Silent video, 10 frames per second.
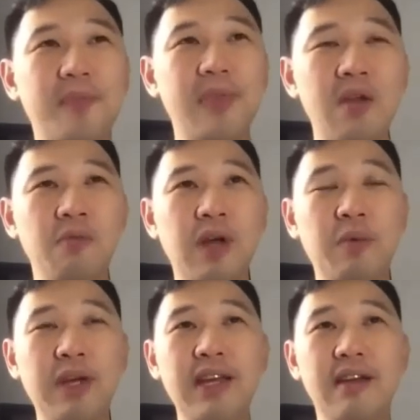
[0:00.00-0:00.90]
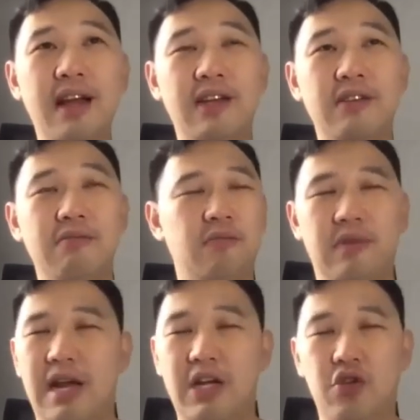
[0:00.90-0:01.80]
when we
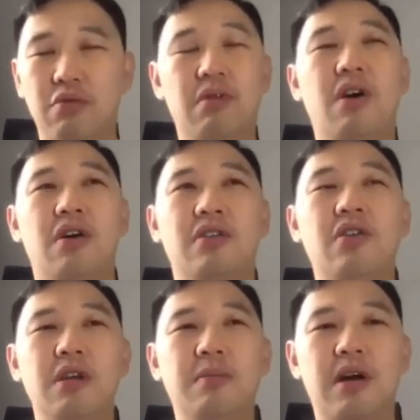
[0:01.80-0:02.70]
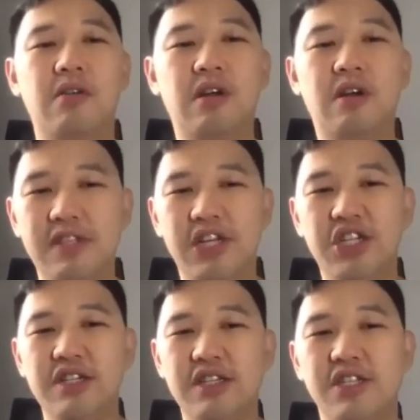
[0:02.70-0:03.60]
argue or talk about
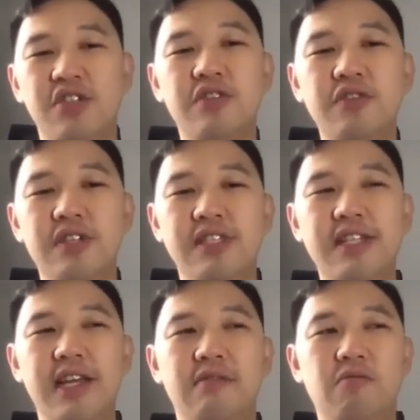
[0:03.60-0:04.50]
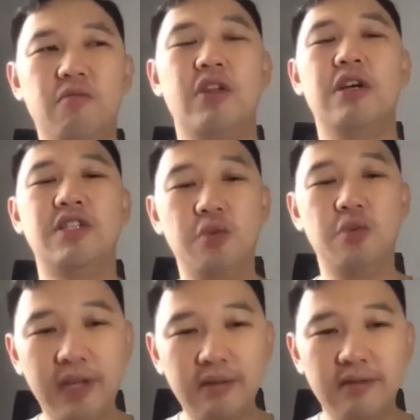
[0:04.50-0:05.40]
conversations, it's useful to state what you're
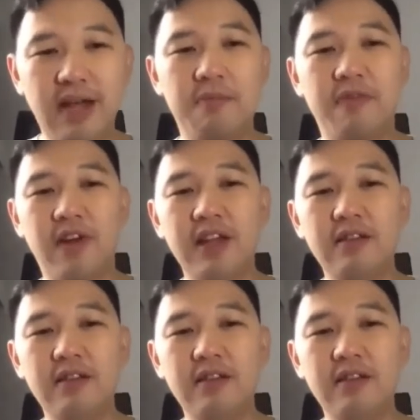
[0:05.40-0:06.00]
assuming up front.